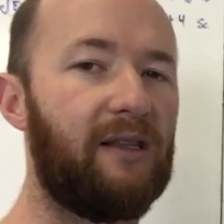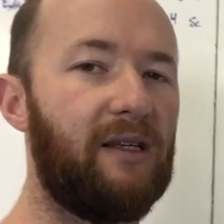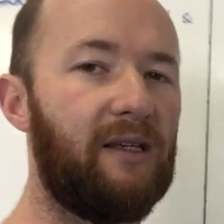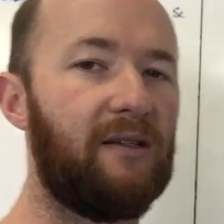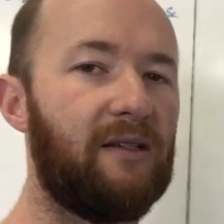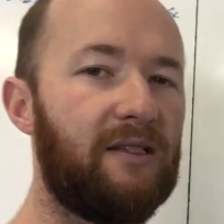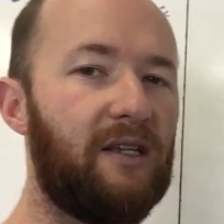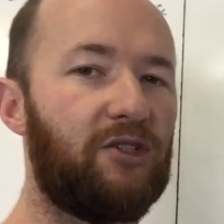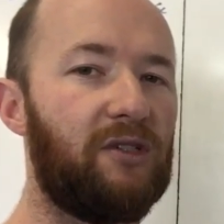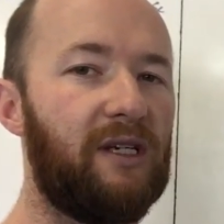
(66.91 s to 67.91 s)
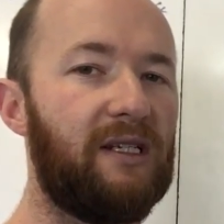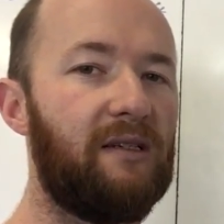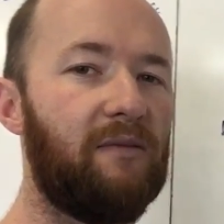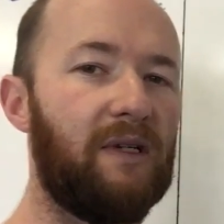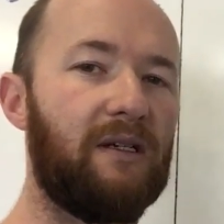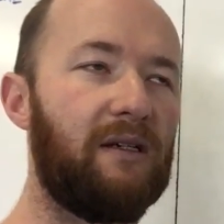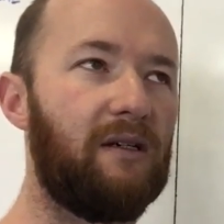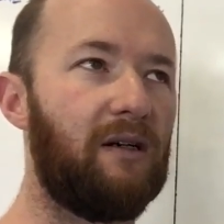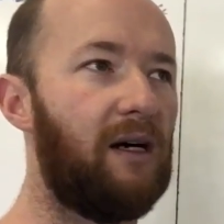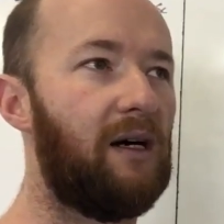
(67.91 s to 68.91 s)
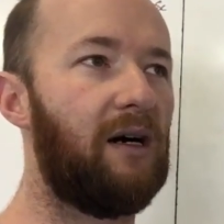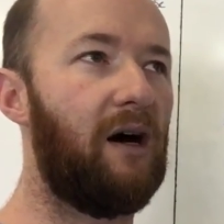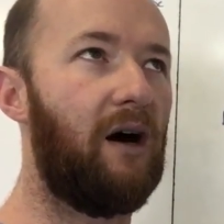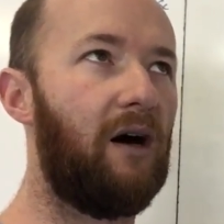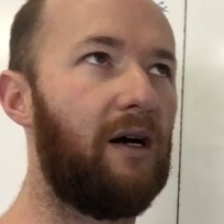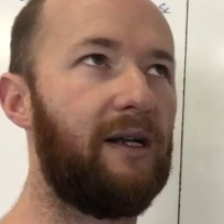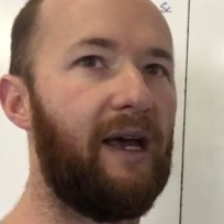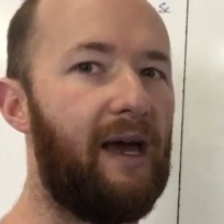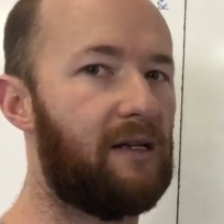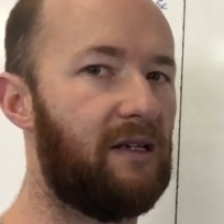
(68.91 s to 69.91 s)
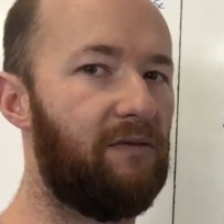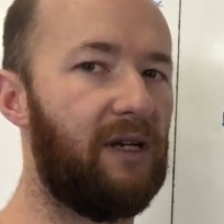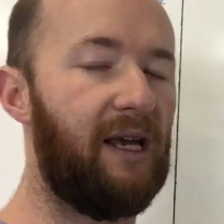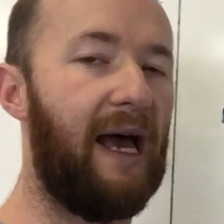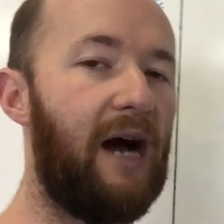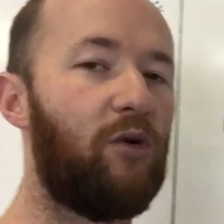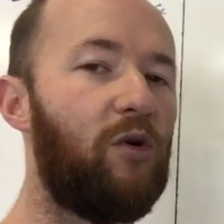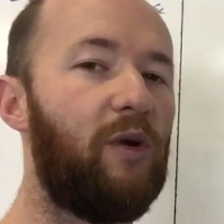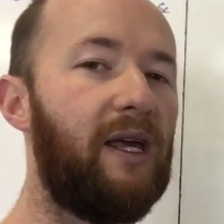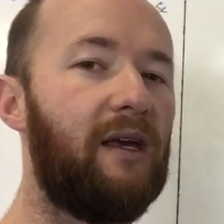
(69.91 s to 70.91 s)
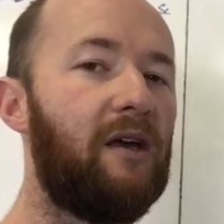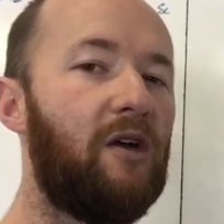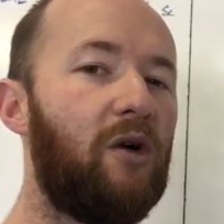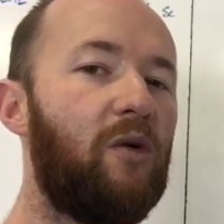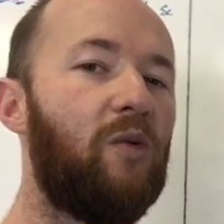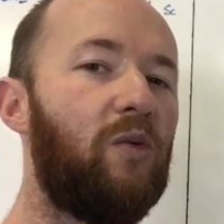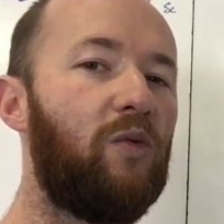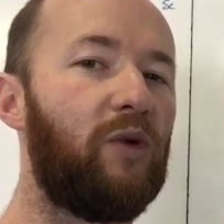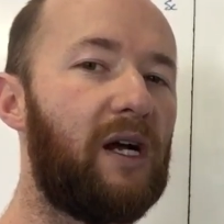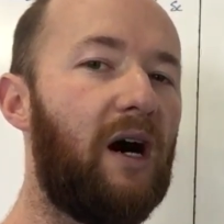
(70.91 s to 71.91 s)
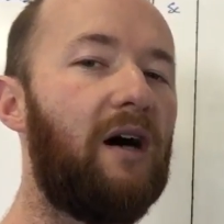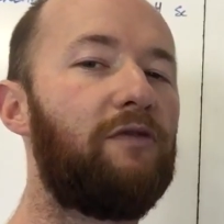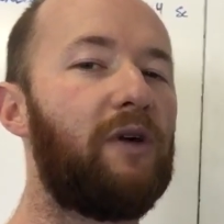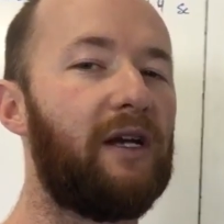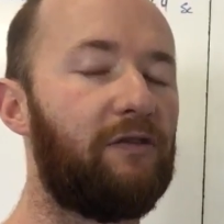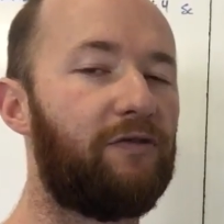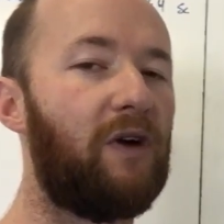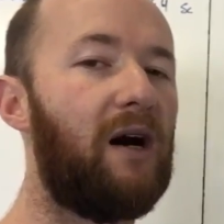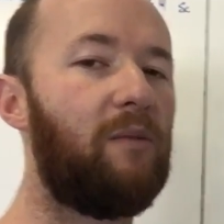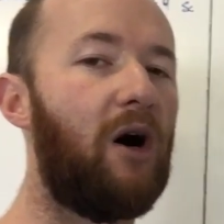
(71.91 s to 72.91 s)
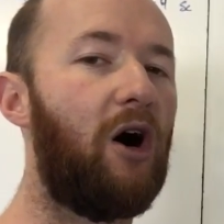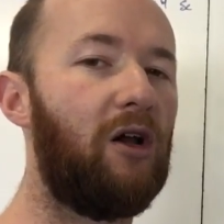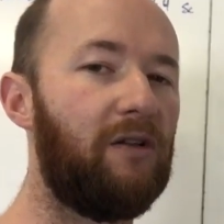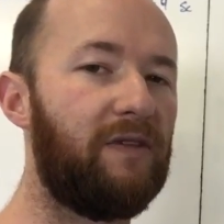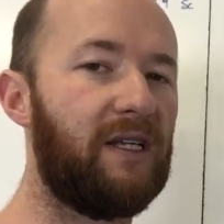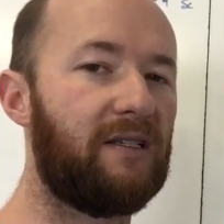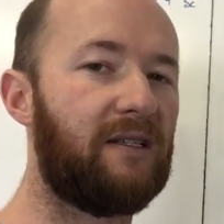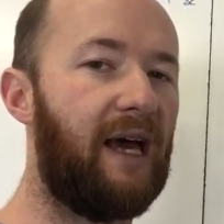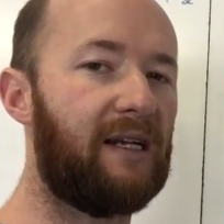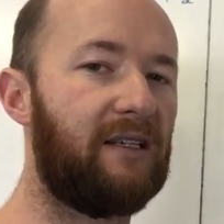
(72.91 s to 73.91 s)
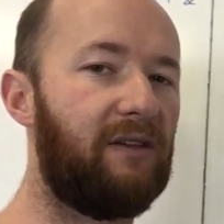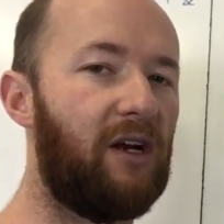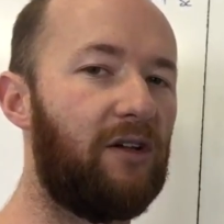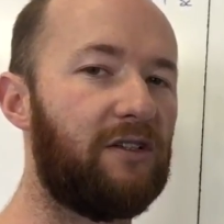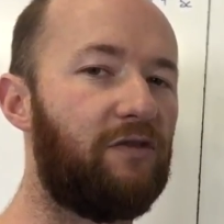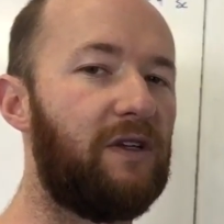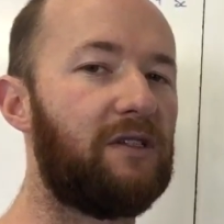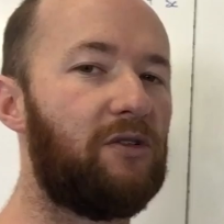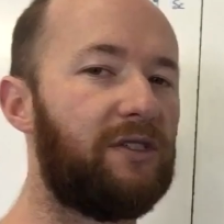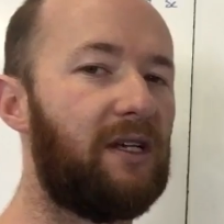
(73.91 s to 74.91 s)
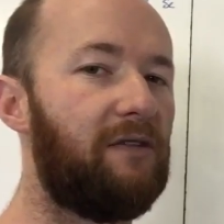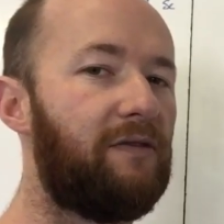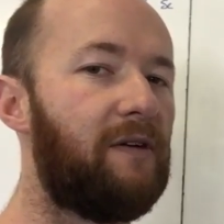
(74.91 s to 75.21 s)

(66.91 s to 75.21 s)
The essentially unactivity. How are we recovering from all of this activity, all this physical stuff?